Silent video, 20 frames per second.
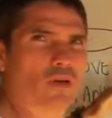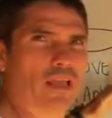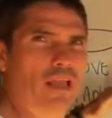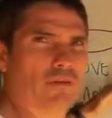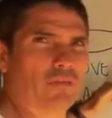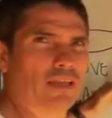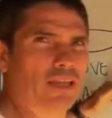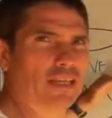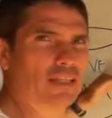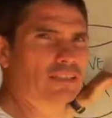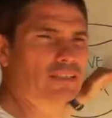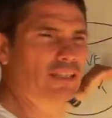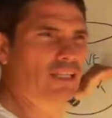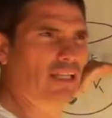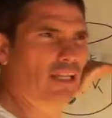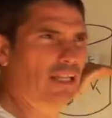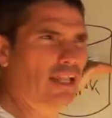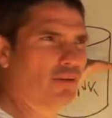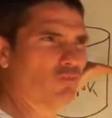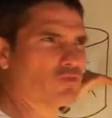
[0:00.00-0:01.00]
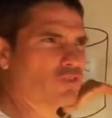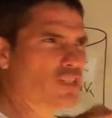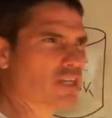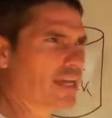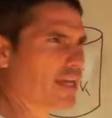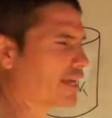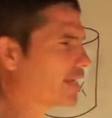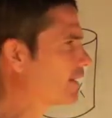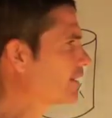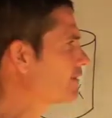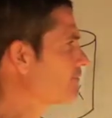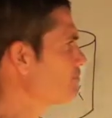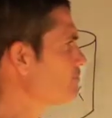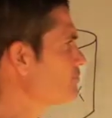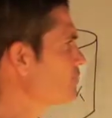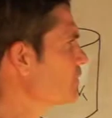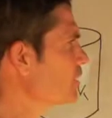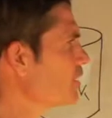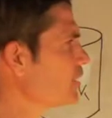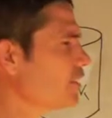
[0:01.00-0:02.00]
going into the love tank.
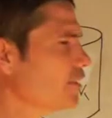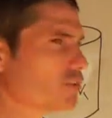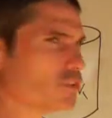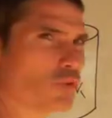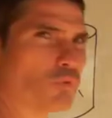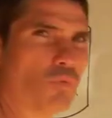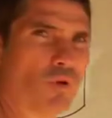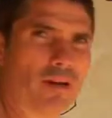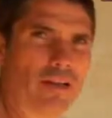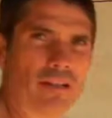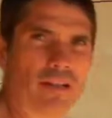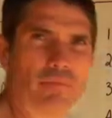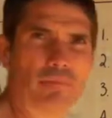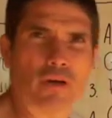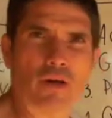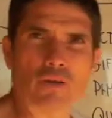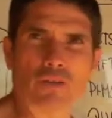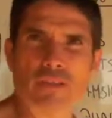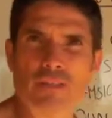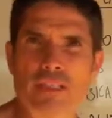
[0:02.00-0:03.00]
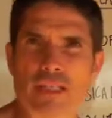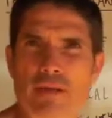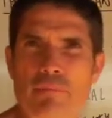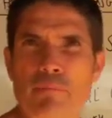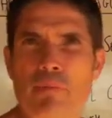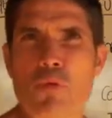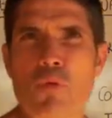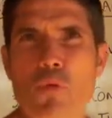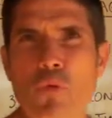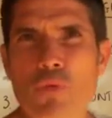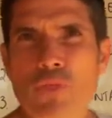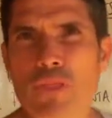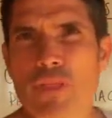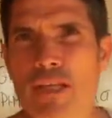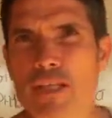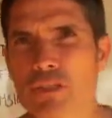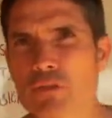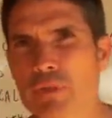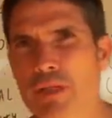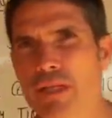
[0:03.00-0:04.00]
So one of the most important
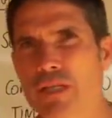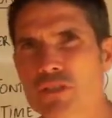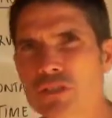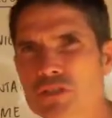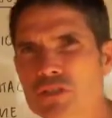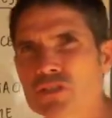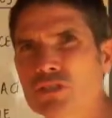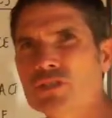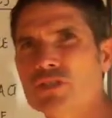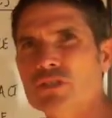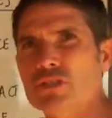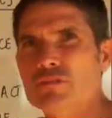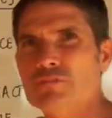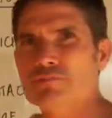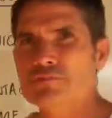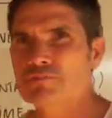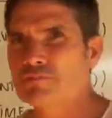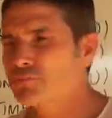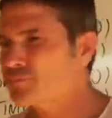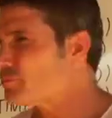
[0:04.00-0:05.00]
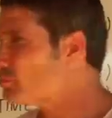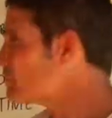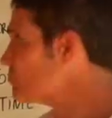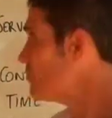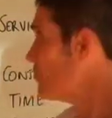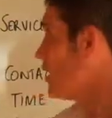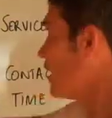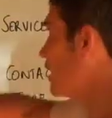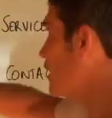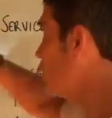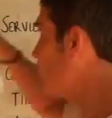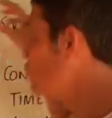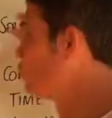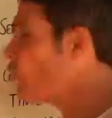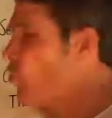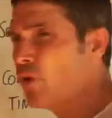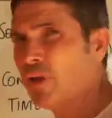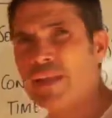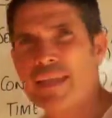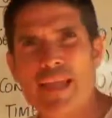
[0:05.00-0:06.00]
things we can do is
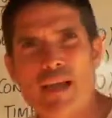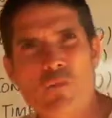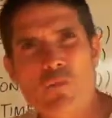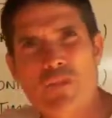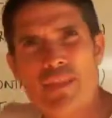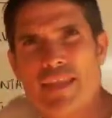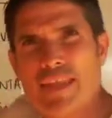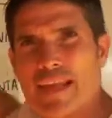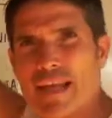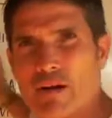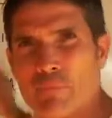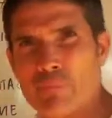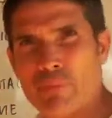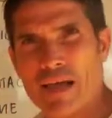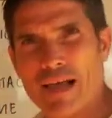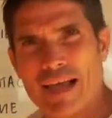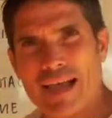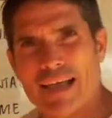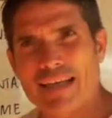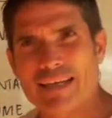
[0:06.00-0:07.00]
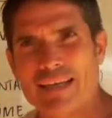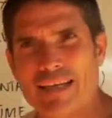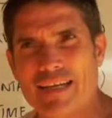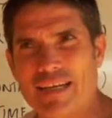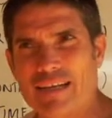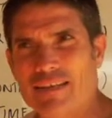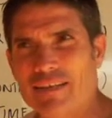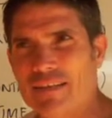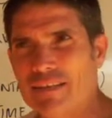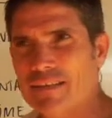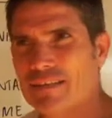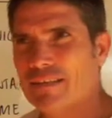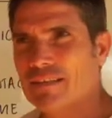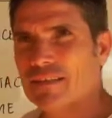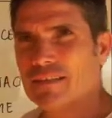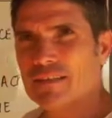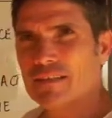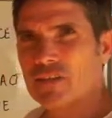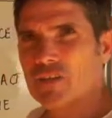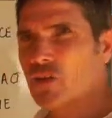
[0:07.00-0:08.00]
work out within our partner,
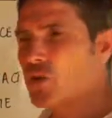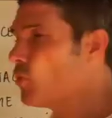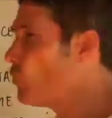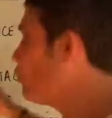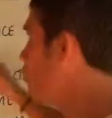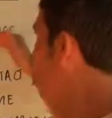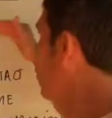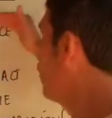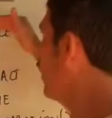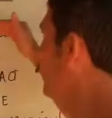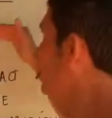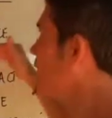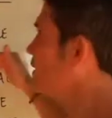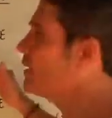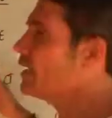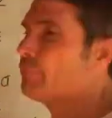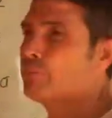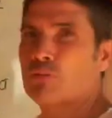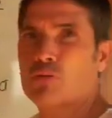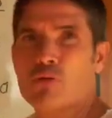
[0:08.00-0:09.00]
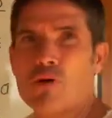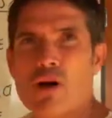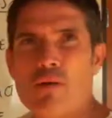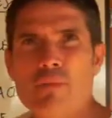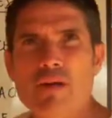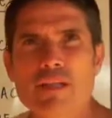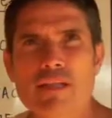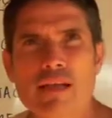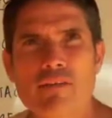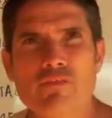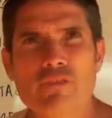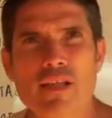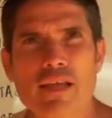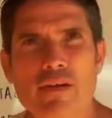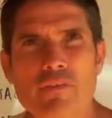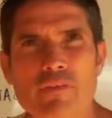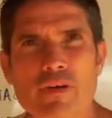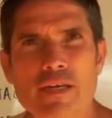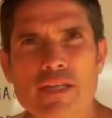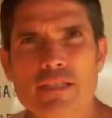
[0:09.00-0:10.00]
what is their primary love
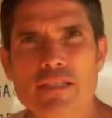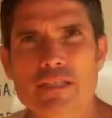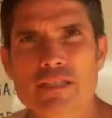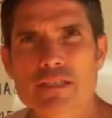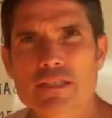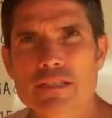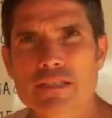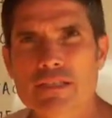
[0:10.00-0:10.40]
language.